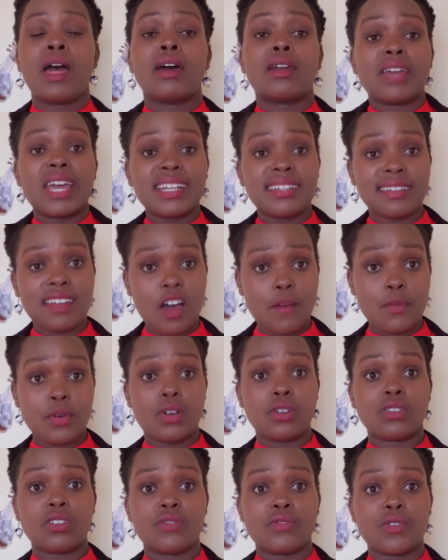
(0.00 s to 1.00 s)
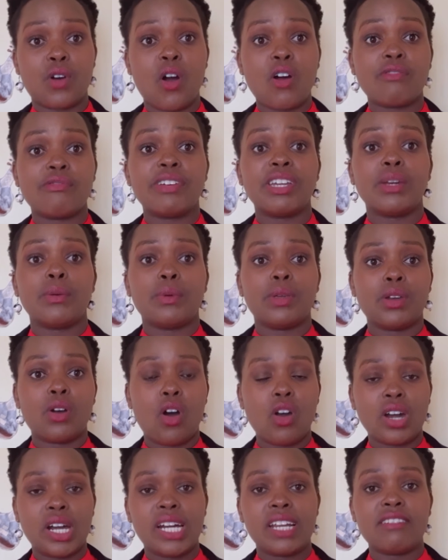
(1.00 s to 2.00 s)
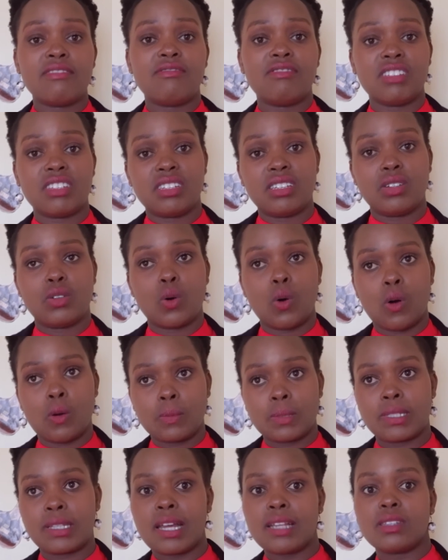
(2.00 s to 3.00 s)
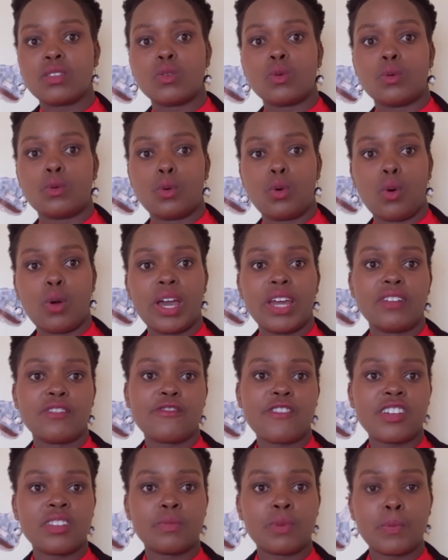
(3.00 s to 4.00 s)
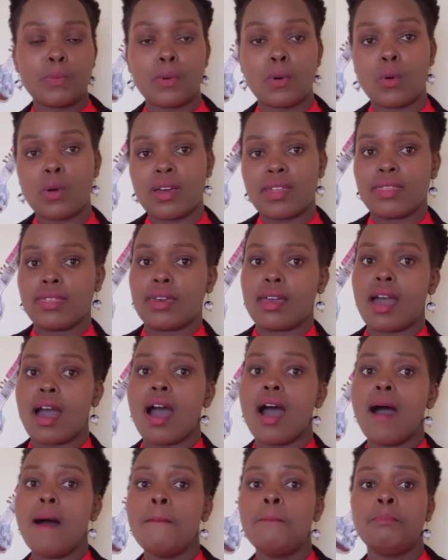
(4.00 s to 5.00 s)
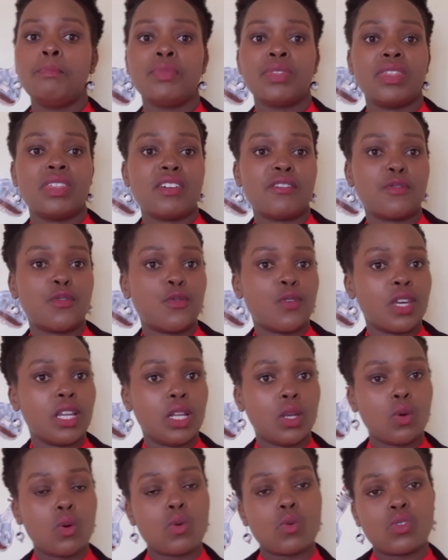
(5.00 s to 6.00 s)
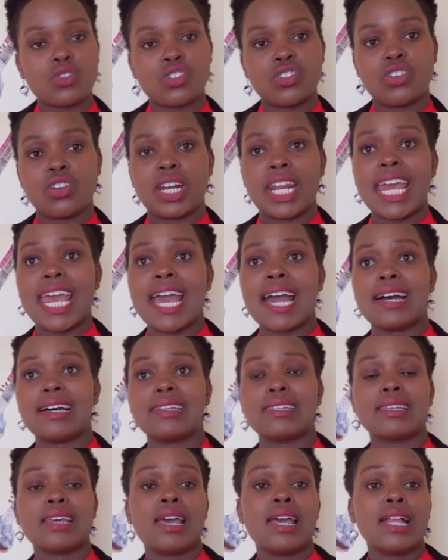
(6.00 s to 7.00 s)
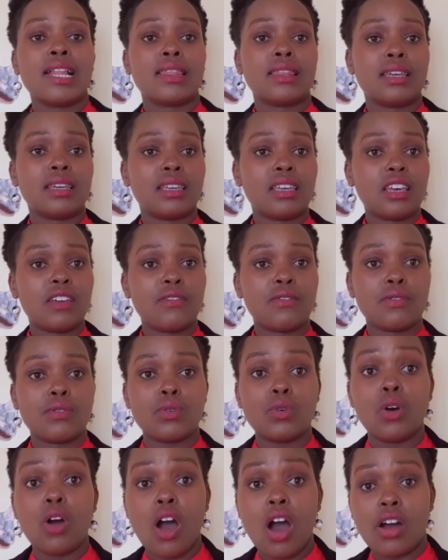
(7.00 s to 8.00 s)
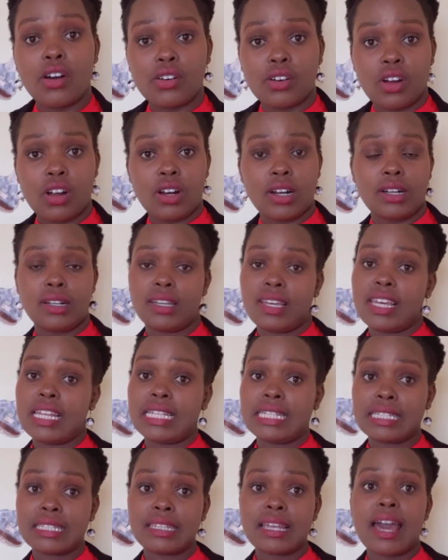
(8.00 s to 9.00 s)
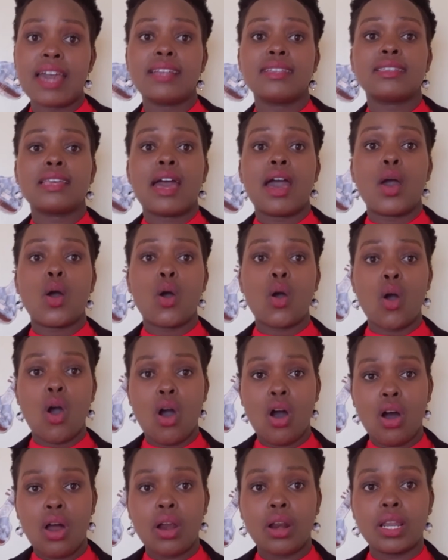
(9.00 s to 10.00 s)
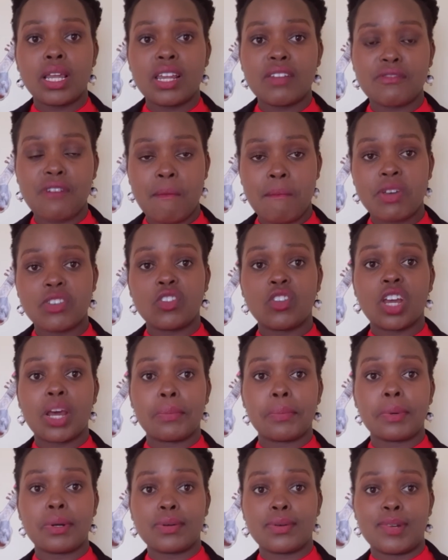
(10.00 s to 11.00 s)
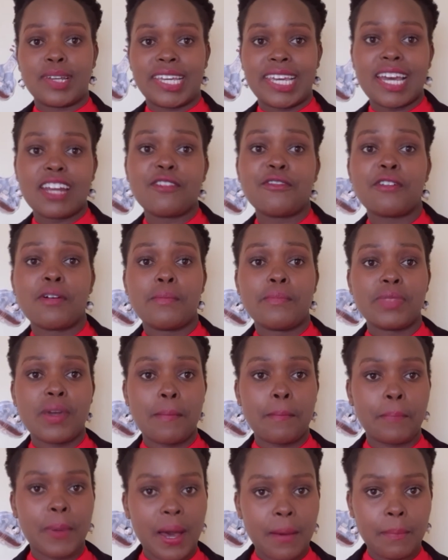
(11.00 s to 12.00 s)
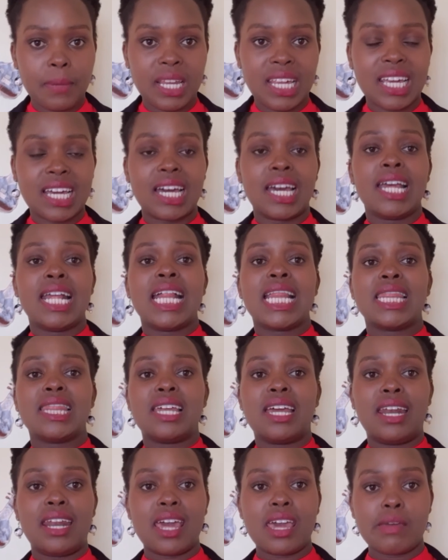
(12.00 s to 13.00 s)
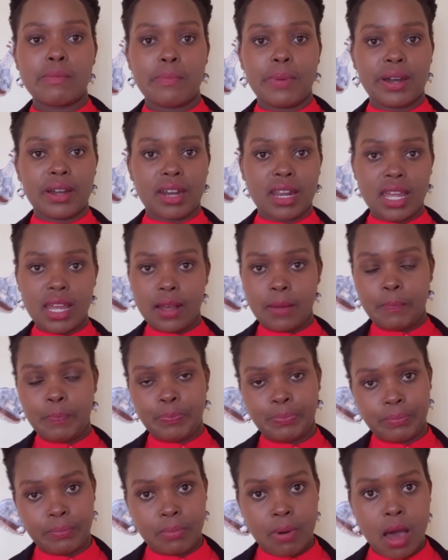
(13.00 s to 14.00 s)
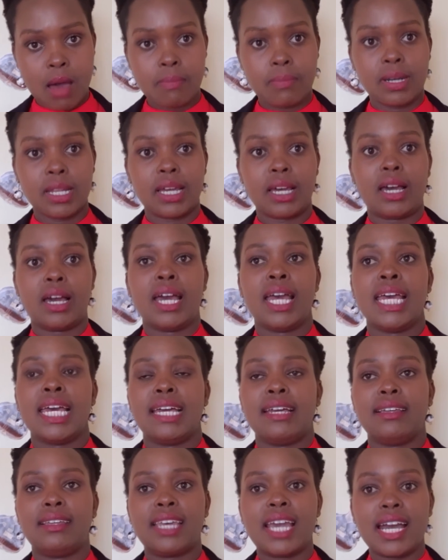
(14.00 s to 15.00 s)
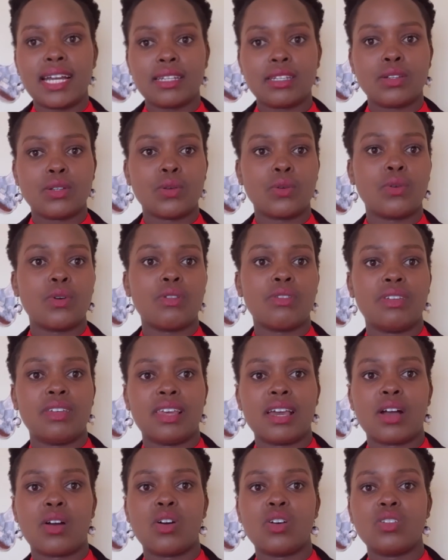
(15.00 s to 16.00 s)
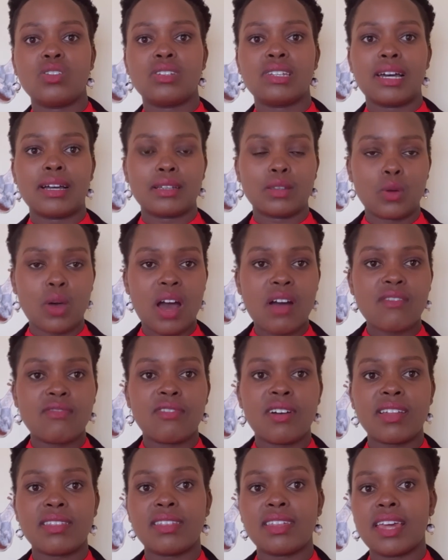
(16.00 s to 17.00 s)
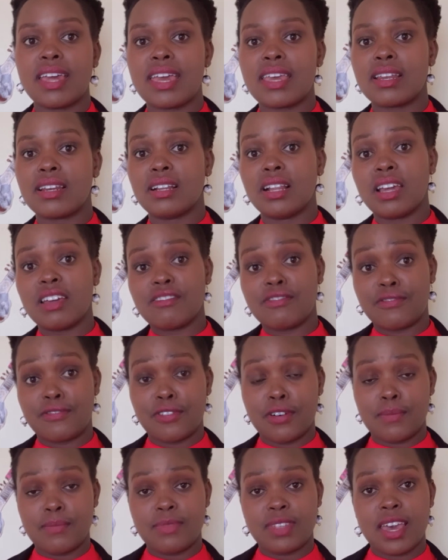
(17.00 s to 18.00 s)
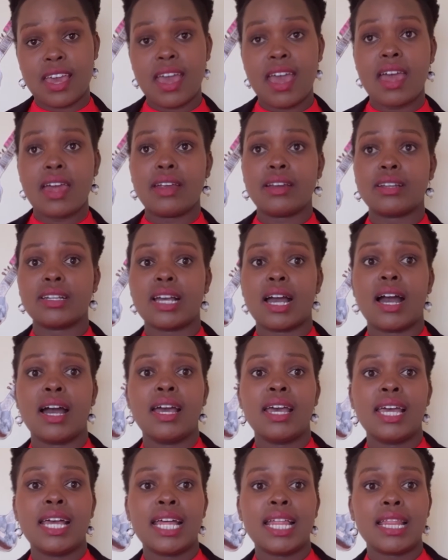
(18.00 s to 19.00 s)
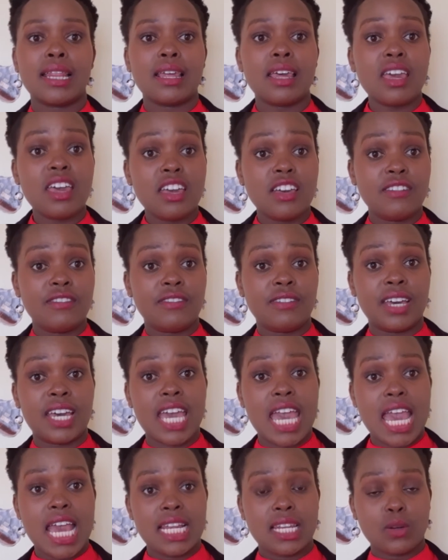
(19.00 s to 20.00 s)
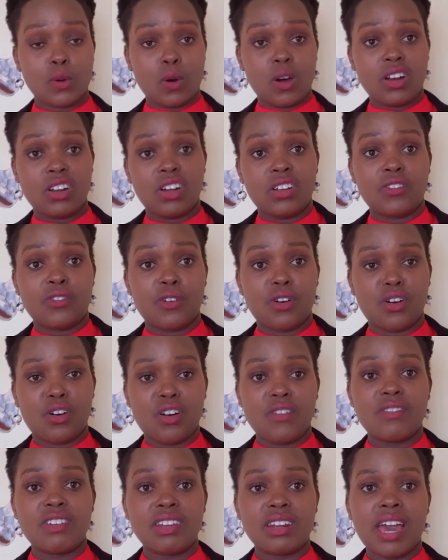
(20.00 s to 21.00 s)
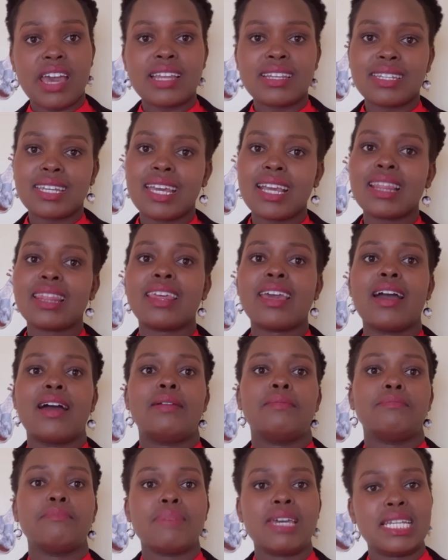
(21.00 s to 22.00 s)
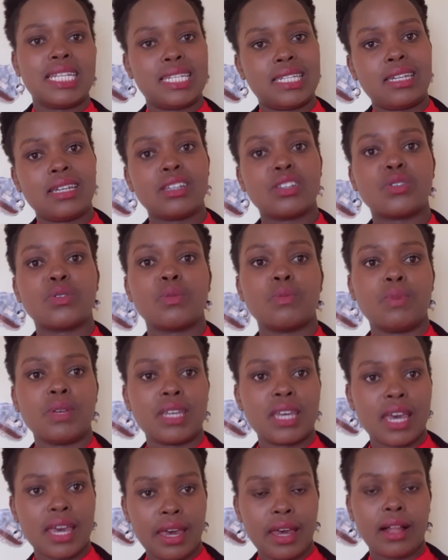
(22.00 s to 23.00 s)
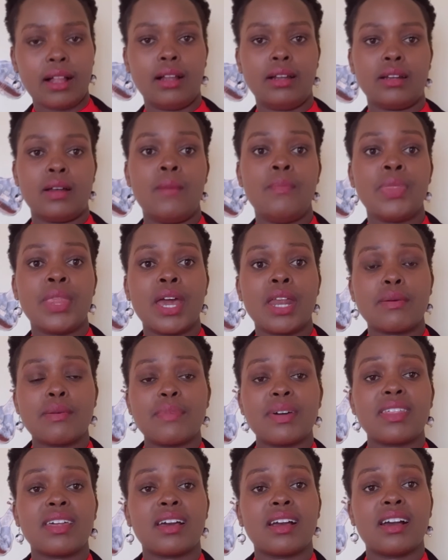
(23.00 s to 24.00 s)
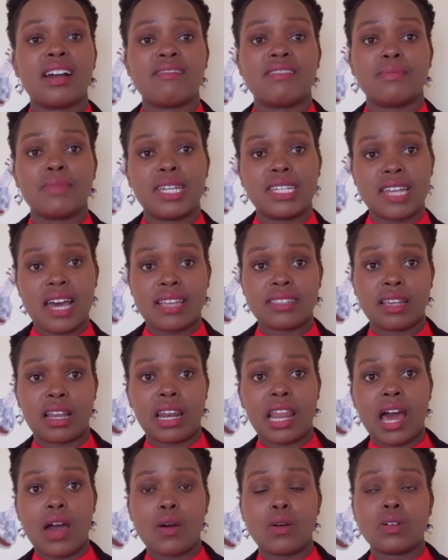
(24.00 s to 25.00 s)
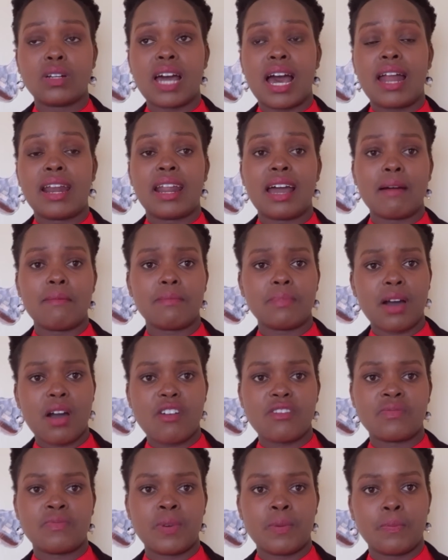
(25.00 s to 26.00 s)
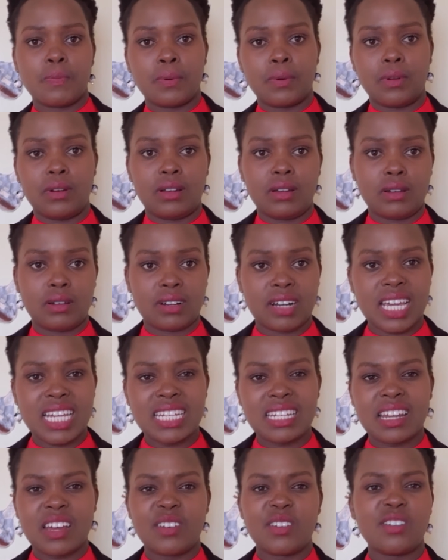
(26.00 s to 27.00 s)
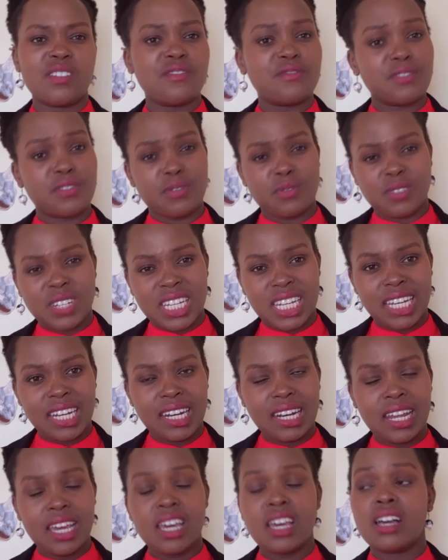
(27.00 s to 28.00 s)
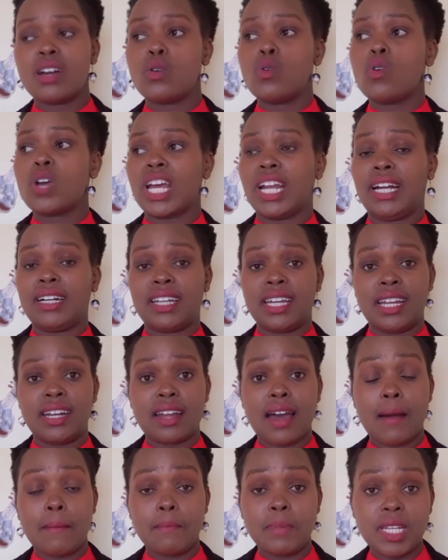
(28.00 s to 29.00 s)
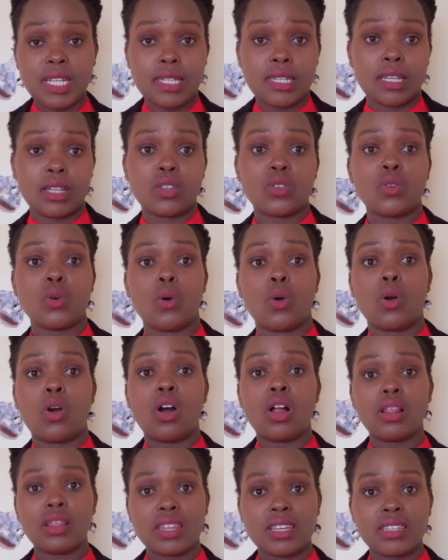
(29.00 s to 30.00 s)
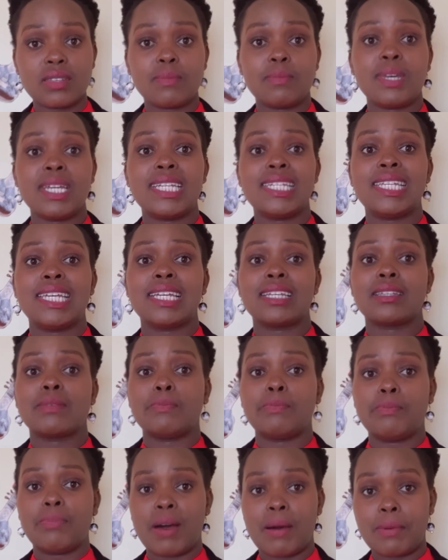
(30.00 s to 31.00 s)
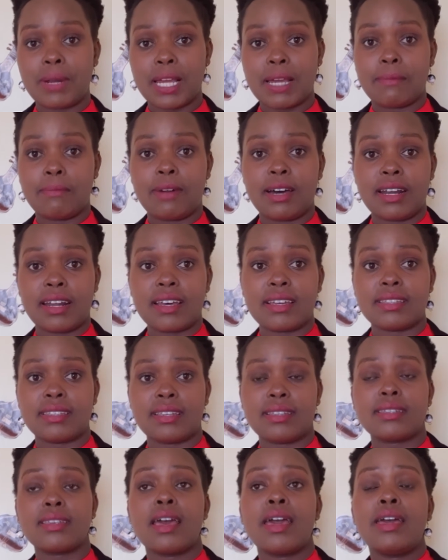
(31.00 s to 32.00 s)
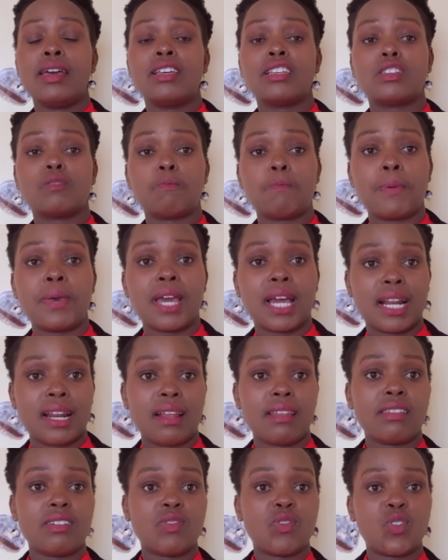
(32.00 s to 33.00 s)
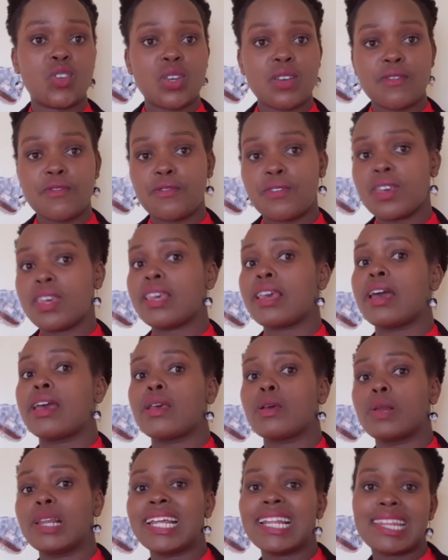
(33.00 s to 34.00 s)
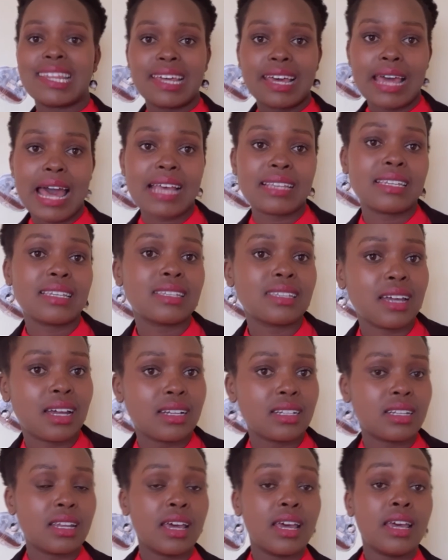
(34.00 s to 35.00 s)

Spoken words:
Right now, because of COVID, we only visit homesteads. You go and find people where they are. They fill you questionnaires. They give you oral insights. All information you're able to get from the public, the neighboring public. Get to know their contacts, how far they live from the area. If it were not for COVID-19, there are meetings to be held. Remember, the government has allowed a number of people, right now, I don't know, 15, who can attend a meeting. So call these meetings public barazas. Speak, let the chief hear you, let the assistant